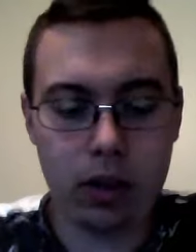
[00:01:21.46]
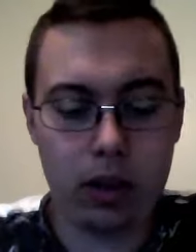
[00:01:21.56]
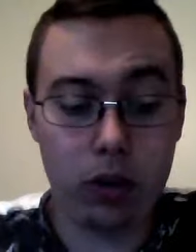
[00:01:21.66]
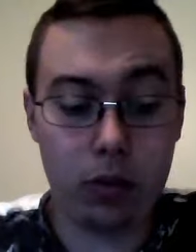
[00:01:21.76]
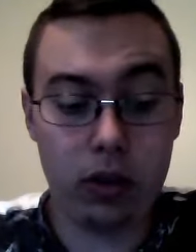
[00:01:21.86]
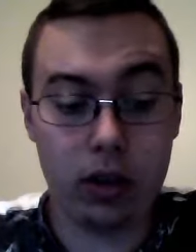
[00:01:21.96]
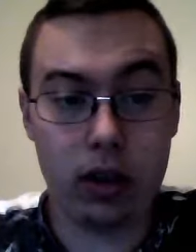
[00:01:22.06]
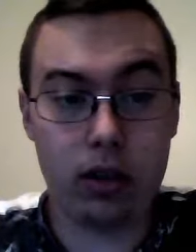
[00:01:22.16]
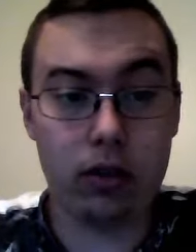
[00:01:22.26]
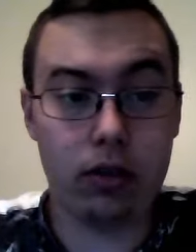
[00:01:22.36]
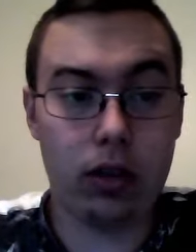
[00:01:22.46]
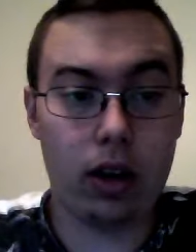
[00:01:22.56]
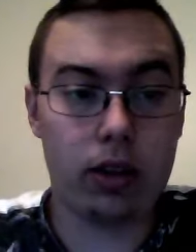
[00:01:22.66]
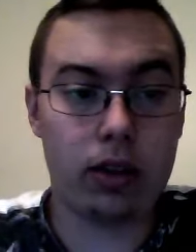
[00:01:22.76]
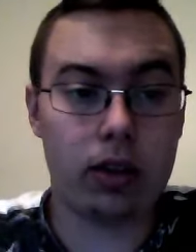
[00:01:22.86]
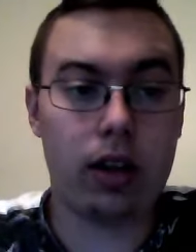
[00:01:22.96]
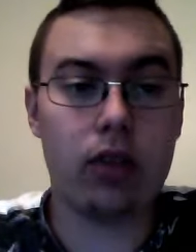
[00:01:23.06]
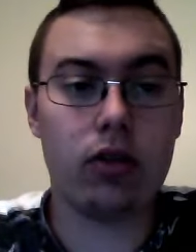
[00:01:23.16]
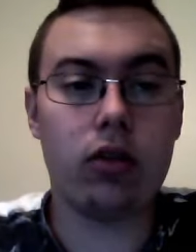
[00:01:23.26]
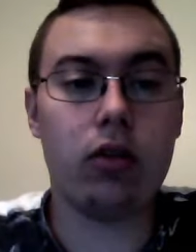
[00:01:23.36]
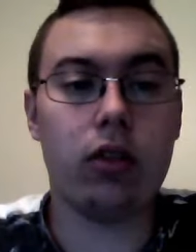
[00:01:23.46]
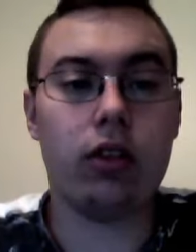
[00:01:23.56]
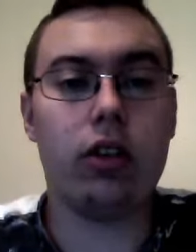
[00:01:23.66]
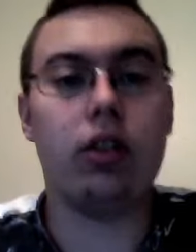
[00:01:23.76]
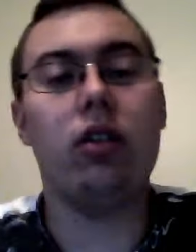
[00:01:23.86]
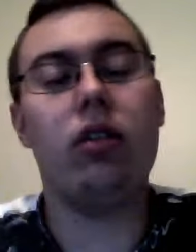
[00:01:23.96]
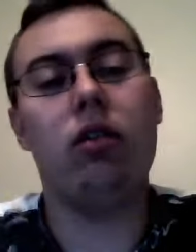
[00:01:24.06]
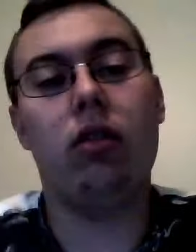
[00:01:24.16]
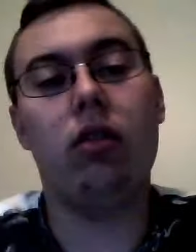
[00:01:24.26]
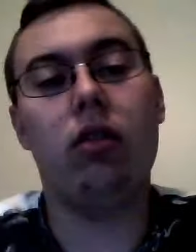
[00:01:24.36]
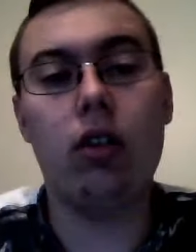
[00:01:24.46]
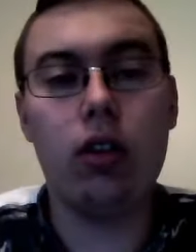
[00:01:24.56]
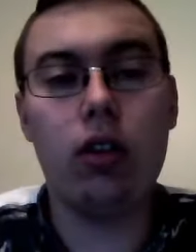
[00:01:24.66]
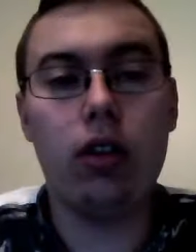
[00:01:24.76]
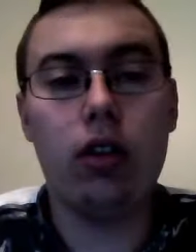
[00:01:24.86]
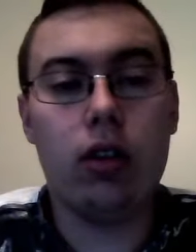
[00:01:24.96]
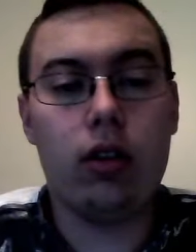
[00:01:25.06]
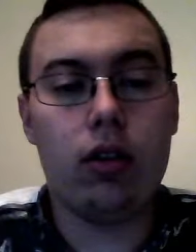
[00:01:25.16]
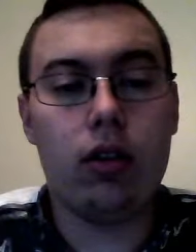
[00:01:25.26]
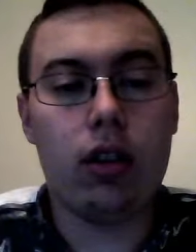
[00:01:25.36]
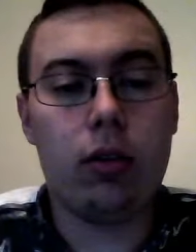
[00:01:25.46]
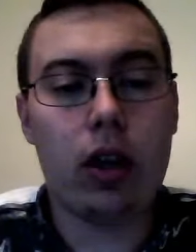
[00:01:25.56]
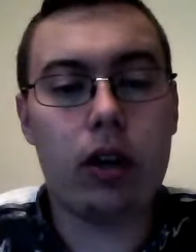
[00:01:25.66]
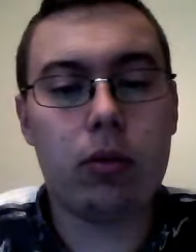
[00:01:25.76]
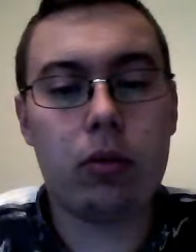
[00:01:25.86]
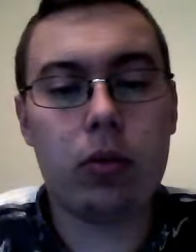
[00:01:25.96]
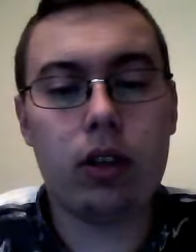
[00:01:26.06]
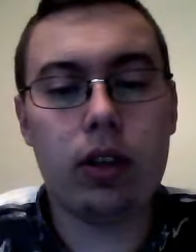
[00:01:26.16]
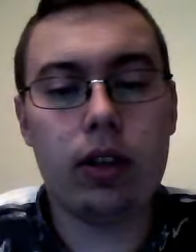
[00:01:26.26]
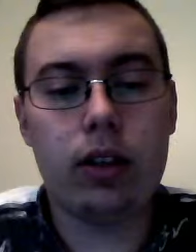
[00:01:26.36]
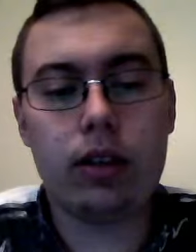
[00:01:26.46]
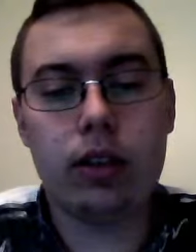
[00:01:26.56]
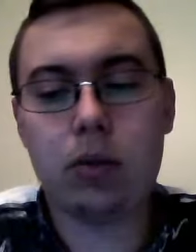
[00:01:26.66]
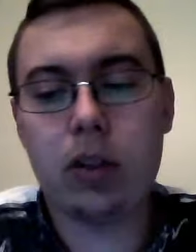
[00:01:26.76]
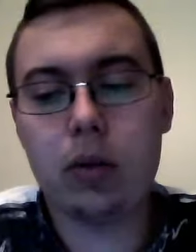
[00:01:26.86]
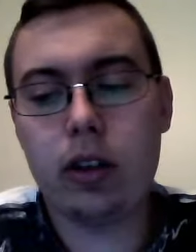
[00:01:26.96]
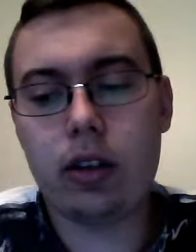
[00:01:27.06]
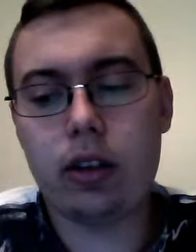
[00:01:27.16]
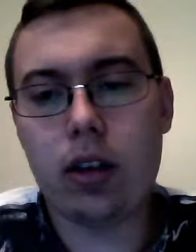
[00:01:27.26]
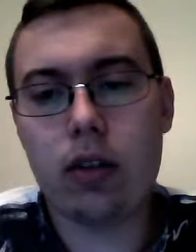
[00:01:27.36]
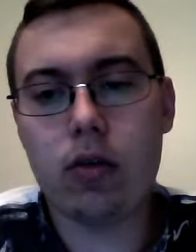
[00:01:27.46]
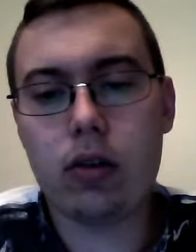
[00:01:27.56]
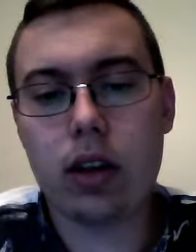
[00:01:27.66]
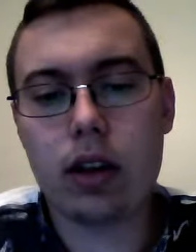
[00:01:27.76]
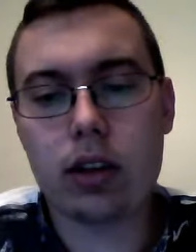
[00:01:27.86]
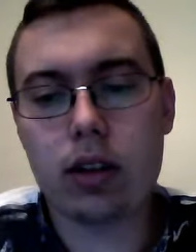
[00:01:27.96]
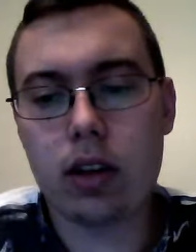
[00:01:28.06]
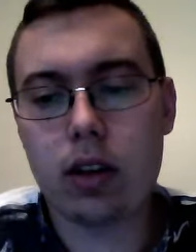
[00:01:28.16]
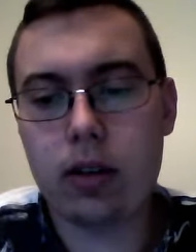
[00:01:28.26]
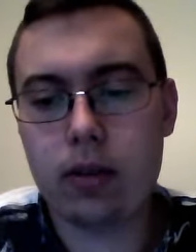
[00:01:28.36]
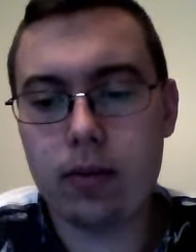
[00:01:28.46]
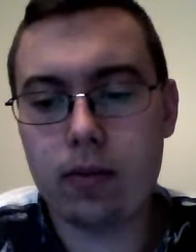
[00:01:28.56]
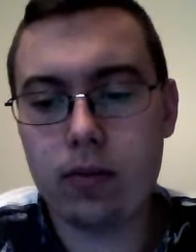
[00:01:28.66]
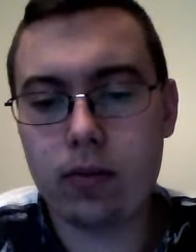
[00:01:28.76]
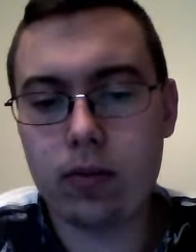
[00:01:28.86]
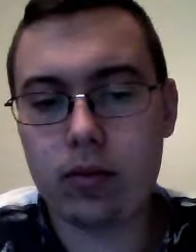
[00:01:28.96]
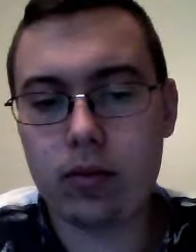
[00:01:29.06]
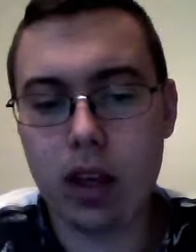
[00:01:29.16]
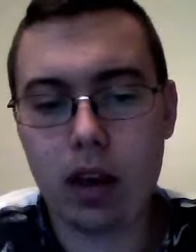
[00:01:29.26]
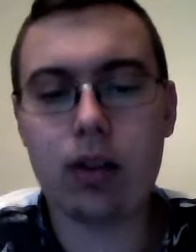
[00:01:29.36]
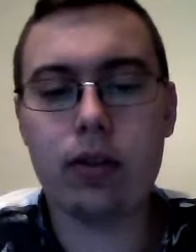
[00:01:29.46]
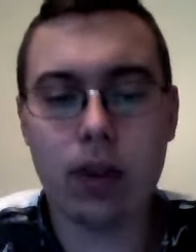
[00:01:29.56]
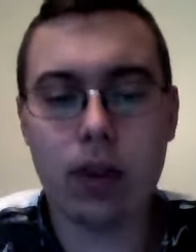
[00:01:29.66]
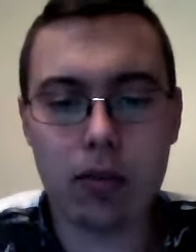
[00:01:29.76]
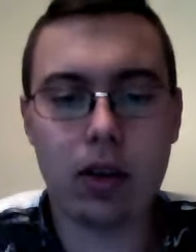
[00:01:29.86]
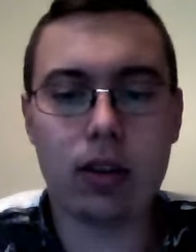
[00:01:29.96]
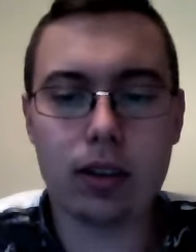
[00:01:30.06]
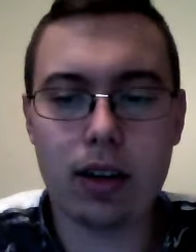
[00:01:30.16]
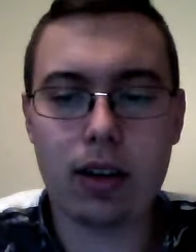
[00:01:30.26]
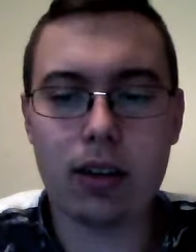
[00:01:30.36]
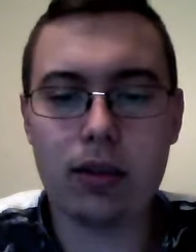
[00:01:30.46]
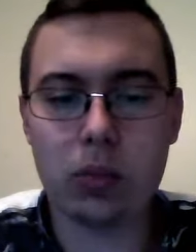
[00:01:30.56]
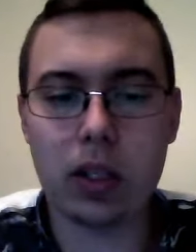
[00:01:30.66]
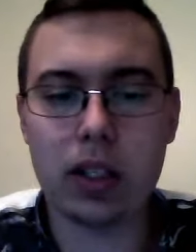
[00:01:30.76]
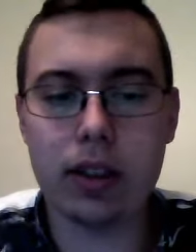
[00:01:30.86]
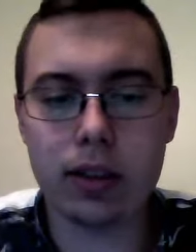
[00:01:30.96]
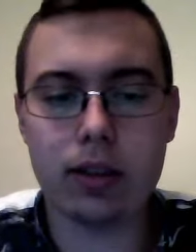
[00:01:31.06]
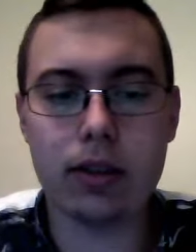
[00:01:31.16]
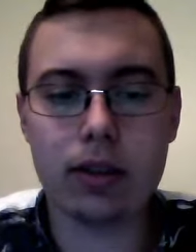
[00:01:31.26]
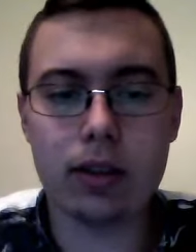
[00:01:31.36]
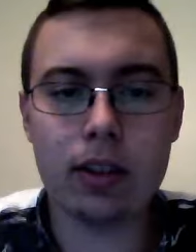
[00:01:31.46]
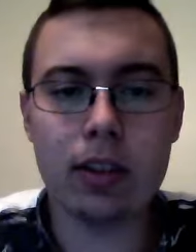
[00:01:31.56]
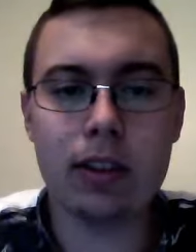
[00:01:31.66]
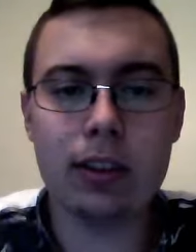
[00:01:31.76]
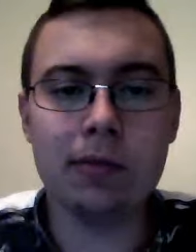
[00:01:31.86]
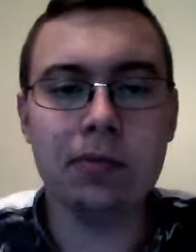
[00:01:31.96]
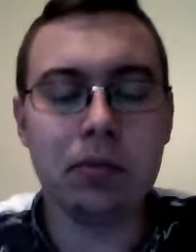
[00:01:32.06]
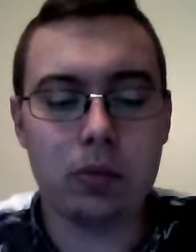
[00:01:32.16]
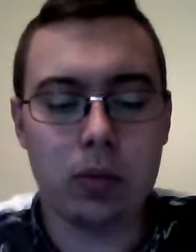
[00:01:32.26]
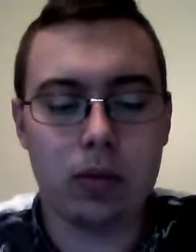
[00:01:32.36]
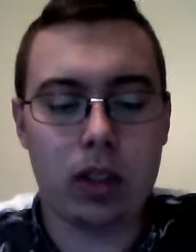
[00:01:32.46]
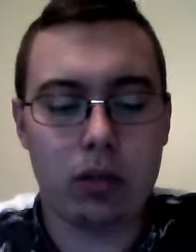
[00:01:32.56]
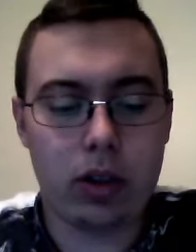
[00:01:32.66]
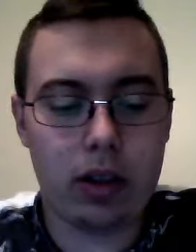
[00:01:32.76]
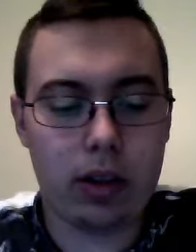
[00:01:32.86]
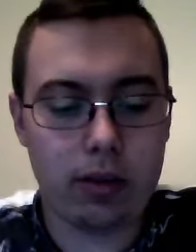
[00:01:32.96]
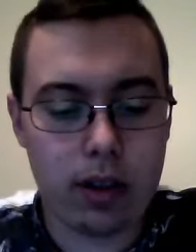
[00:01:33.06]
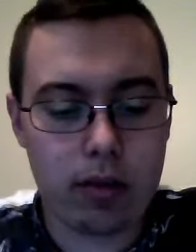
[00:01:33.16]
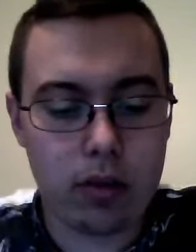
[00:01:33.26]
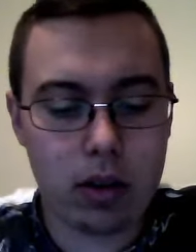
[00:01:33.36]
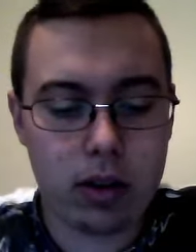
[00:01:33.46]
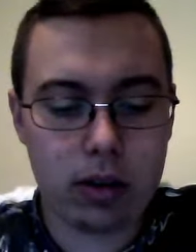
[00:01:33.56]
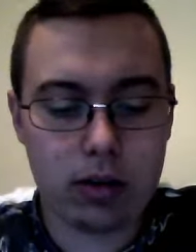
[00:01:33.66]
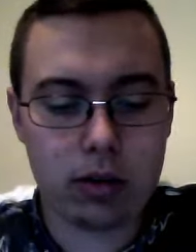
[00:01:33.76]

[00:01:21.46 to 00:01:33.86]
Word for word: I hope your day, your guys' days are going good. Uh, mine's been pretty decent. My buddy stayed over last night. Yeah, it's five bucks now. Brink is. Brink's five bucks.